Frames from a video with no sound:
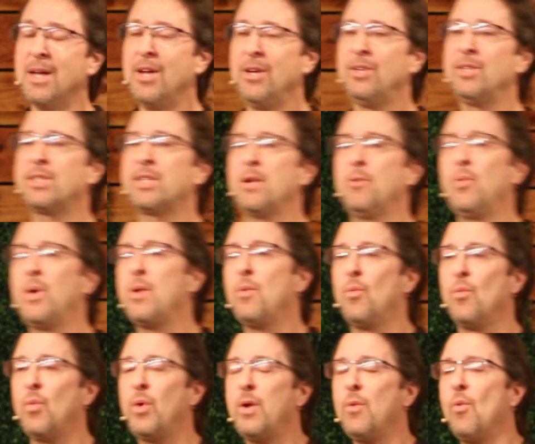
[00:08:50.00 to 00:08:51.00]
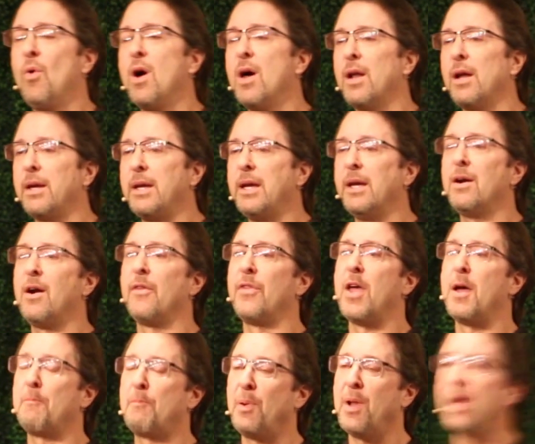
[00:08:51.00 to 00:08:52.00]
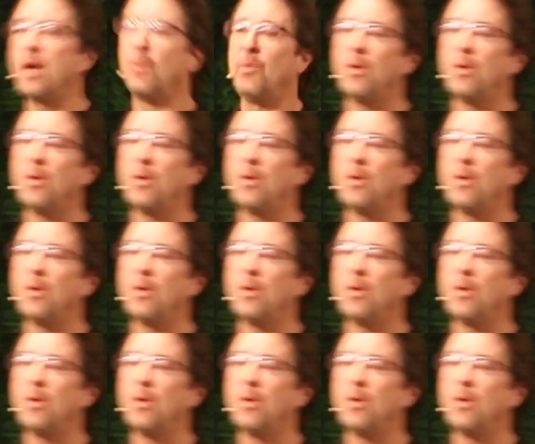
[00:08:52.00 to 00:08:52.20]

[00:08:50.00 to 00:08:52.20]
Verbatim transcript: You see, we, we want to get on that plane.